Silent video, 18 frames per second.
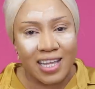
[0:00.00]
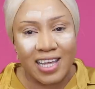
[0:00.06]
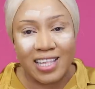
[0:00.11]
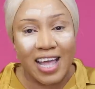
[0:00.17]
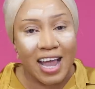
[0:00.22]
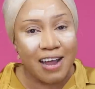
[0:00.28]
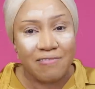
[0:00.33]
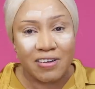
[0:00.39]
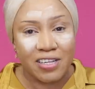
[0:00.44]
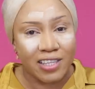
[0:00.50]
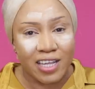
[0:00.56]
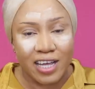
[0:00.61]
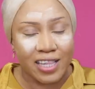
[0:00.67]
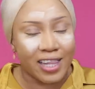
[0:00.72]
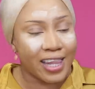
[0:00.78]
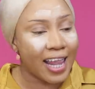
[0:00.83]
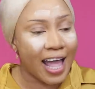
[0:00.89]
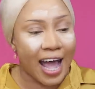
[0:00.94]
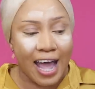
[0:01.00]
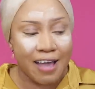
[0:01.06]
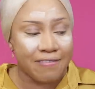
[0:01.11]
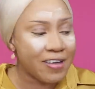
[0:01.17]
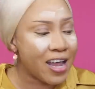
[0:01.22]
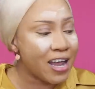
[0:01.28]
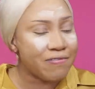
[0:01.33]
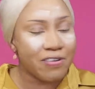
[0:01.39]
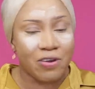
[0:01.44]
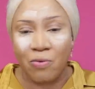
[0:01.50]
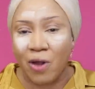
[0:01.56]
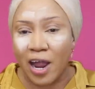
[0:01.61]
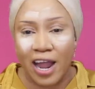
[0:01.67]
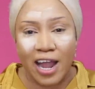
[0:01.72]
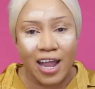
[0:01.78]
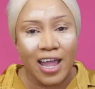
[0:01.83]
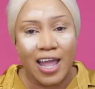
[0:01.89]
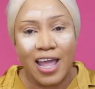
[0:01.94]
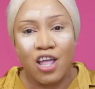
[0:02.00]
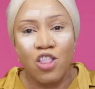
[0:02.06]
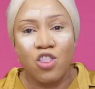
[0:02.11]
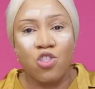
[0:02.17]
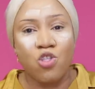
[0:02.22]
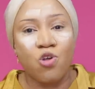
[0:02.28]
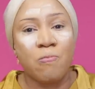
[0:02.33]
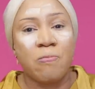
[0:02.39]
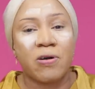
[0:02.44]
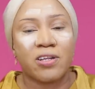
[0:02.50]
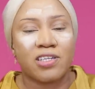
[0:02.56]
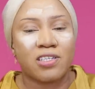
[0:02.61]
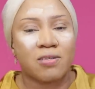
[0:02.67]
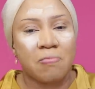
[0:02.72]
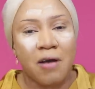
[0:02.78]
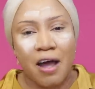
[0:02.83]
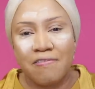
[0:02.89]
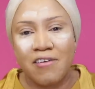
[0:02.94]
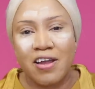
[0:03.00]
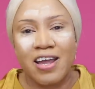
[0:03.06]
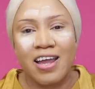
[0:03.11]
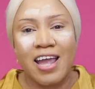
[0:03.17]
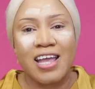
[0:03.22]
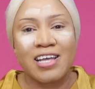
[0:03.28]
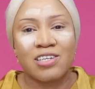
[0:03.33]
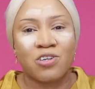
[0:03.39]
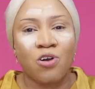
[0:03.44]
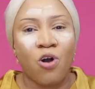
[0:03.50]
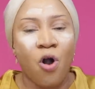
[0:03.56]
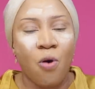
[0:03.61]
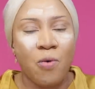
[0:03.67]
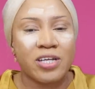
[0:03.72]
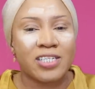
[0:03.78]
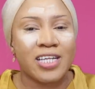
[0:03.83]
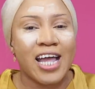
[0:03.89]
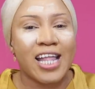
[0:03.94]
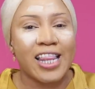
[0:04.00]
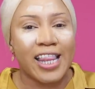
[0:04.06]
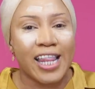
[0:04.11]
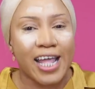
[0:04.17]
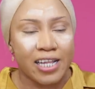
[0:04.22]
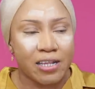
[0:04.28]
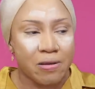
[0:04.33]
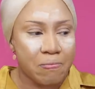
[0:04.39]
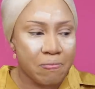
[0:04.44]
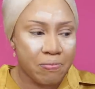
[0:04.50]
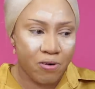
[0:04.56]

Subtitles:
In everything, life, everywhere, nobody's perfect. It's always a learning